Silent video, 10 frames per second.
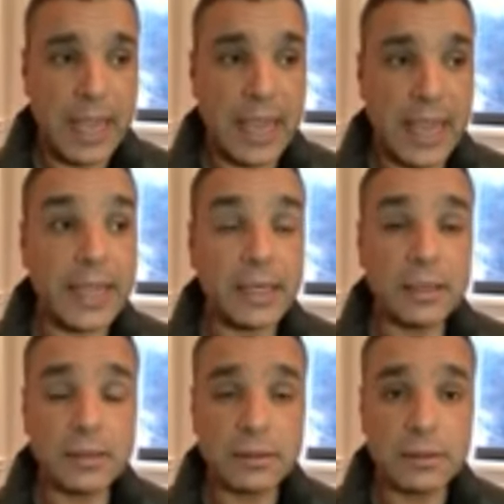
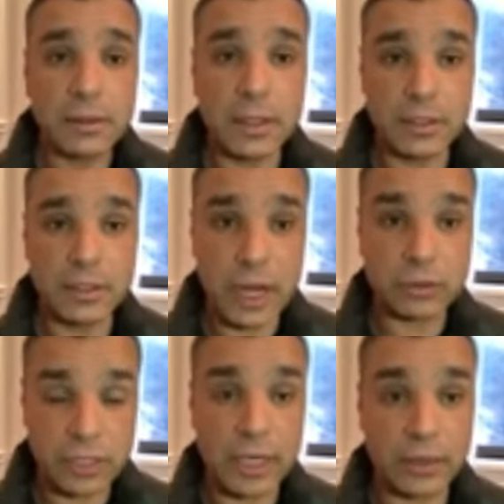and is now
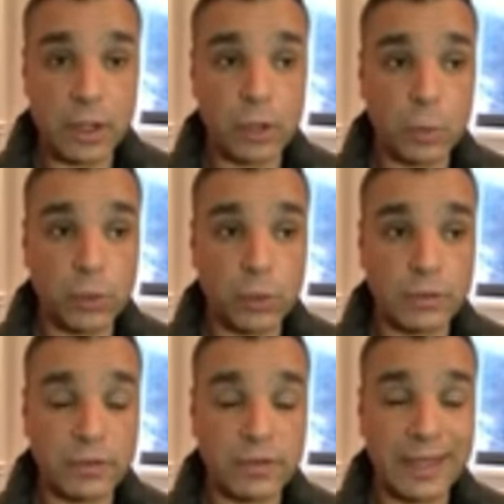telling the whole
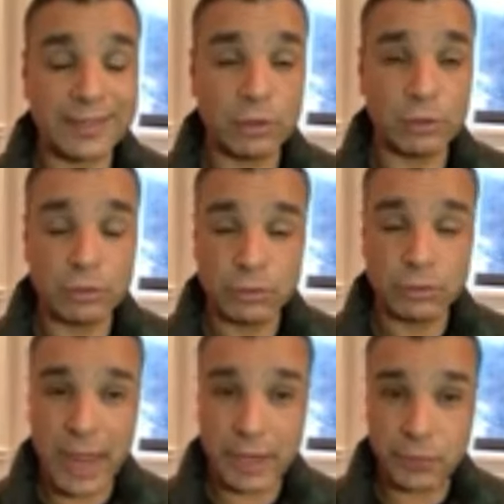world that
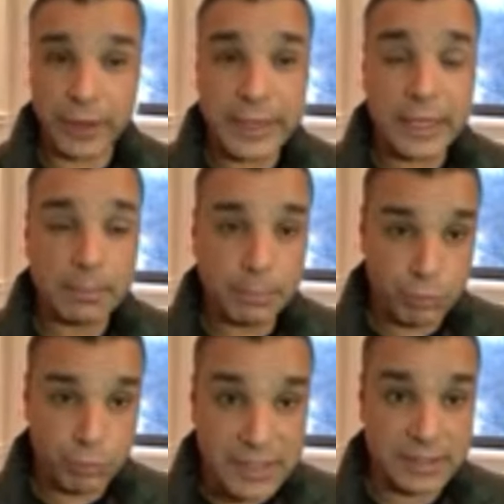Iranian
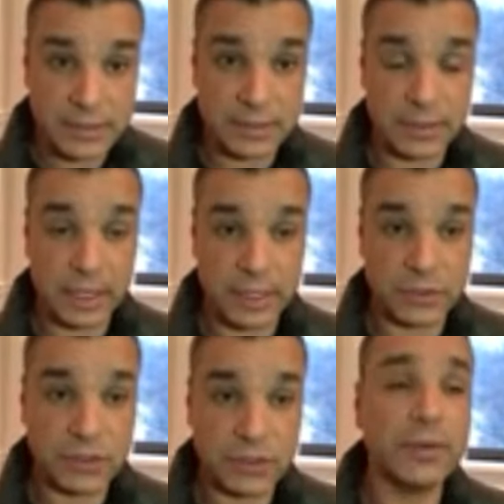presence in
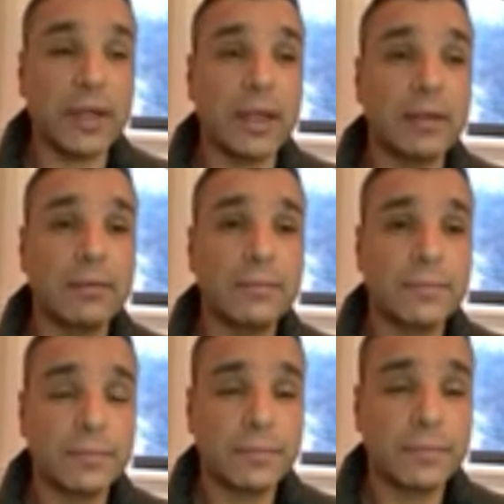Syria
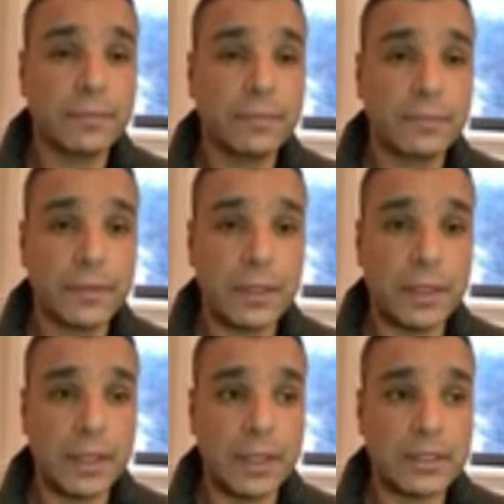
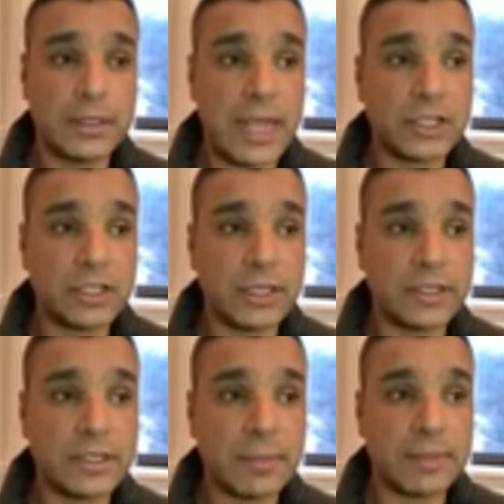is actually
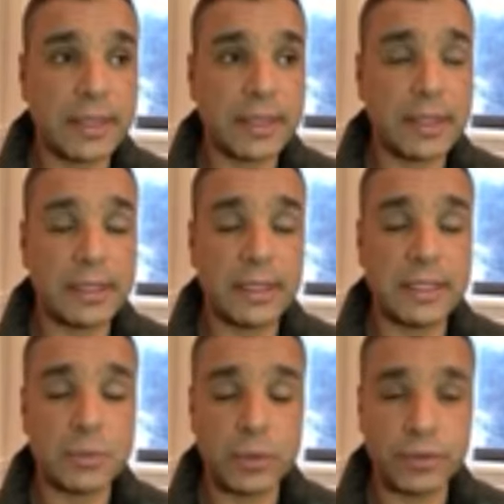something that
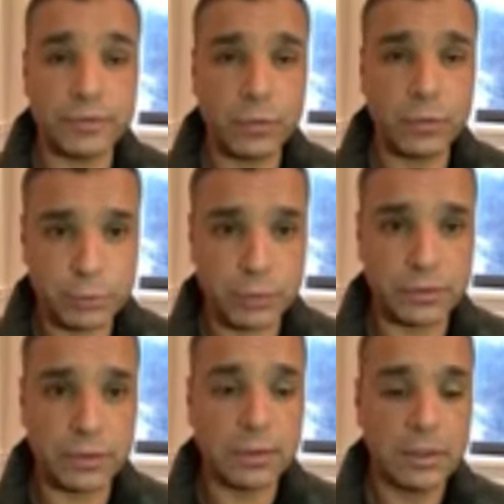is with the full
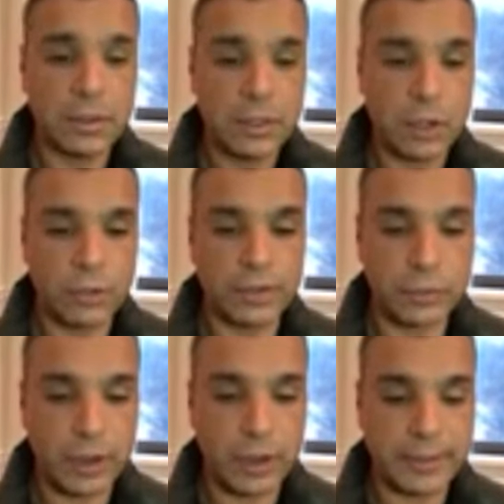approval of the
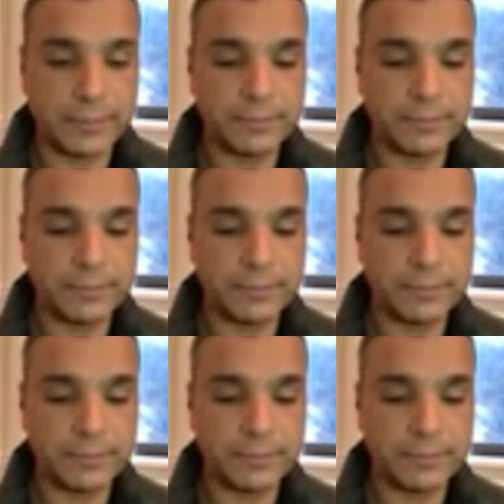Kremlin.